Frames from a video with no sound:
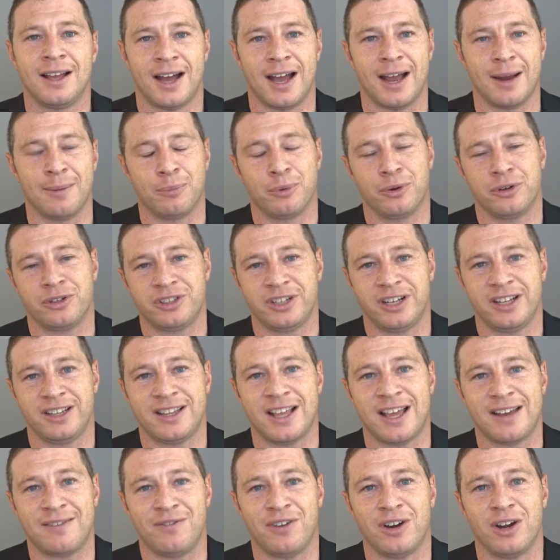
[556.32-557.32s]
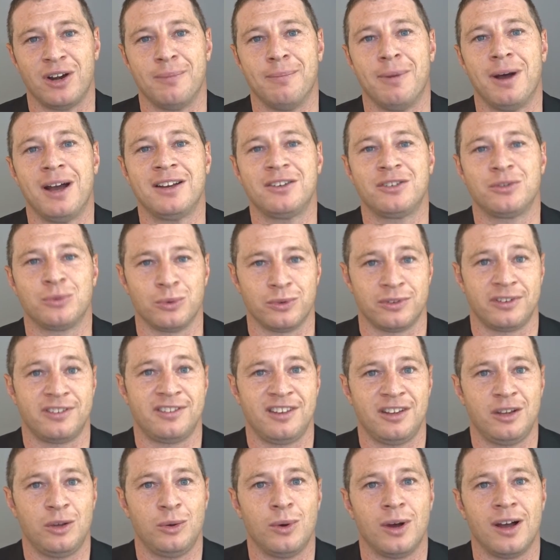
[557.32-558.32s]
I appreciate that very much. We'll
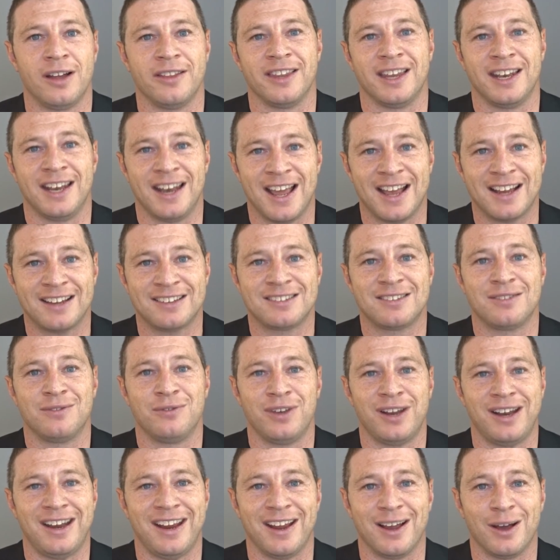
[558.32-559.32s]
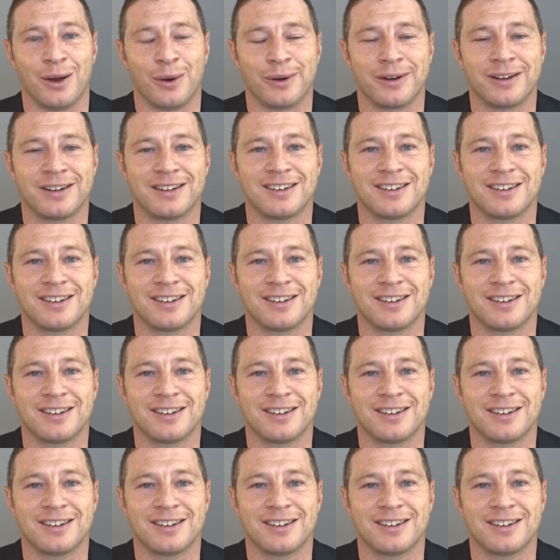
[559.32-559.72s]
see you on the next video.